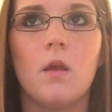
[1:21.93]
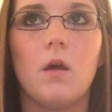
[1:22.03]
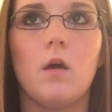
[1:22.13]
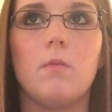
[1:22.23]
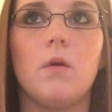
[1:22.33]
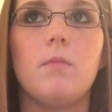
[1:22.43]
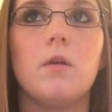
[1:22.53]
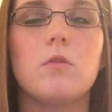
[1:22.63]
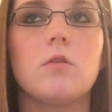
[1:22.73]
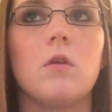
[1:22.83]
A
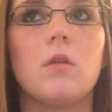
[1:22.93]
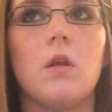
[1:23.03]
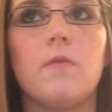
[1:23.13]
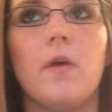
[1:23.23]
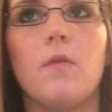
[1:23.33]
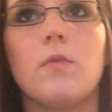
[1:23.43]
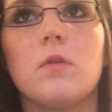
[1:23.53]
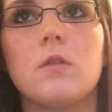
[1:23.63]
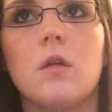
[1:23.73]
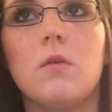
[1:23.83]
major strength that I found from
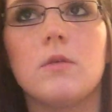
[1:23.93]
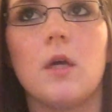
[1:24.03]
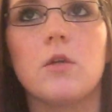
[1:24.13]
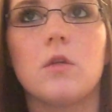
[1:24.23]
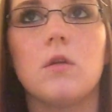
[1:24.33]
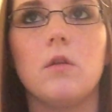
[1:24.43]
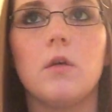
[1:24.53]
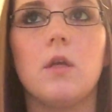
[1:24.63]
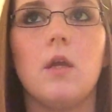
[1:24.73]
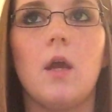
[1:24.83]
this study was actually
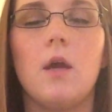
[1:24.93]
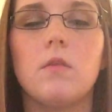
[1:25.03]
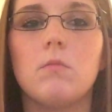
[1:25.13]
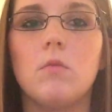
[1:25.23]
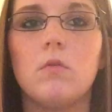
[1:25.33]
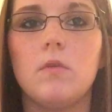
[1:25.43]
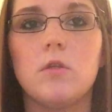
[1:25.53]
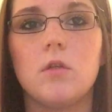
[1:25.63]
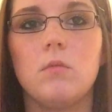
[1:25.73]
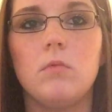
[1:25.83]
looking at the
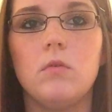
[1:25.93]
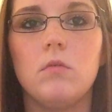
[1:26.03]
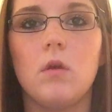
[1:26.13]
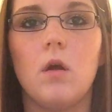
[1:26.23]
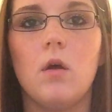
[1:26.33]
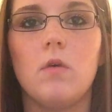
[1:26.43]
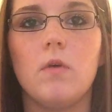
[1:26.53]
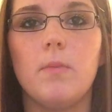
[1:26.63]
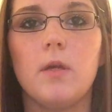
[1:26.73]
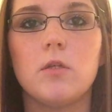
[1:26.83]
motivation and mood of
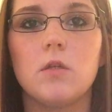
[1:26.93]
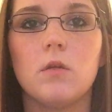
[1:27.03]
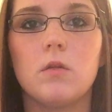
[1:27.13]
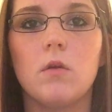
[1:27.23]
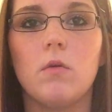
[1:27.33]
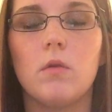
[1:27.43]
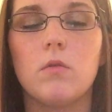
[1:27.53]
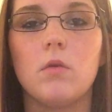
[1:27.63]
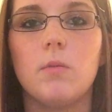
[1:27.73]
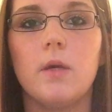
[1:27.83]
a patient going
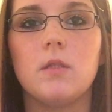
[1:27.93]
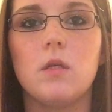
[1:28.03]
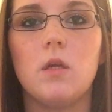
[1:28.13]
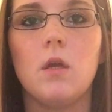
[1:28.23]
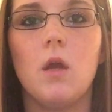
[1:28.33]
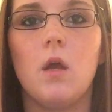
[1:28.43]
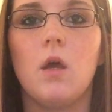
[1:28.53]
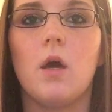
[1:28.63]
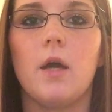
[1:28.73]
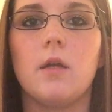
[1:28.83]
through MIT.
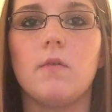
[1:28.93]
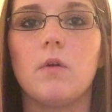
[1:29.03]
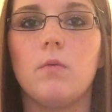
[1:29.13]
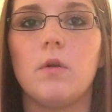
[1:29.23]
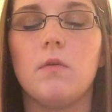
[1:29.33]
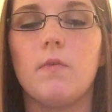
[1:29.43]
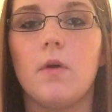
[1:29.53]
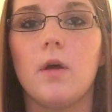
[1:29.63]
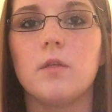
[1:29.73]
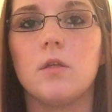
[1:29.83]
I never would have
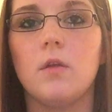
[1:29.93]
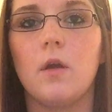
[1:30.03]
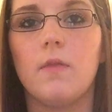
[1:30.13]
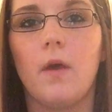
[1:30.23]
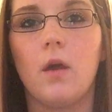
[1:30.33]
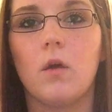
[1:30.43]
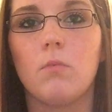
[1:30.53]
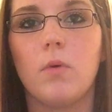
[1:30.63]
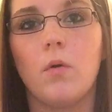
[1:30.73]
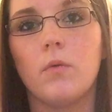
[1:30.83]
thought to look at that
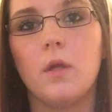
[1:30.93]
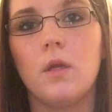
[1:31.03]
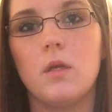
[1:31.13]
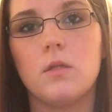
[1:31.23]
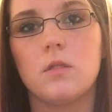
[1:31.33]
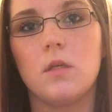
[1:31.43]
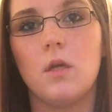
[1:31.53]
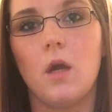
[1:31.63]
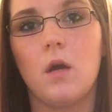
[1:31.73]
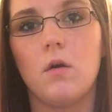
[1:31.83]
component and see
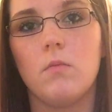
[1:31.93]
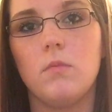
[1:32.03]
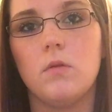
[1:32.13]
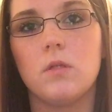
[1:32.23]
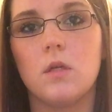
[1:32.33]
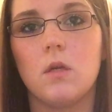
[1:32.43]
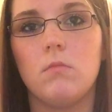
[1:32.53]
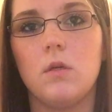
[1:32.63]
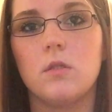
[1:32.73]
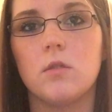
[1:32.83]
how music
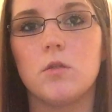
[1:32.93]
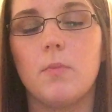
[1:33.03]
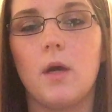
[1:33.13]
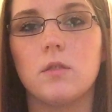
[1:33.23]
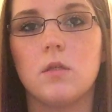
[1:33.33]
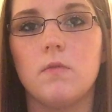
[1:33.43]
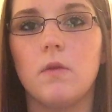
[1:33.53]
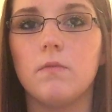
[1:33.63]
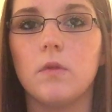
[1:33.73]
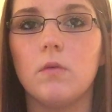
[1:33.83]
can be such a positive
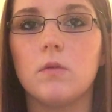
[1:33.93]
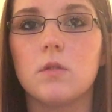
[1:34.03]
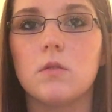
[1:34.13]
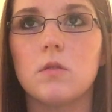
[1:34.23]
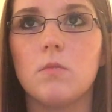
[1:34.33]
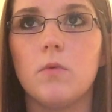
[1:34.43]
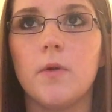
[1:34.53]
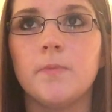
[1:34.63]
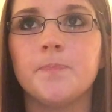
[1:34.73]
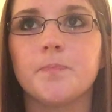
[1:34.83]
influence on
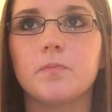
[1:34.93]
someone.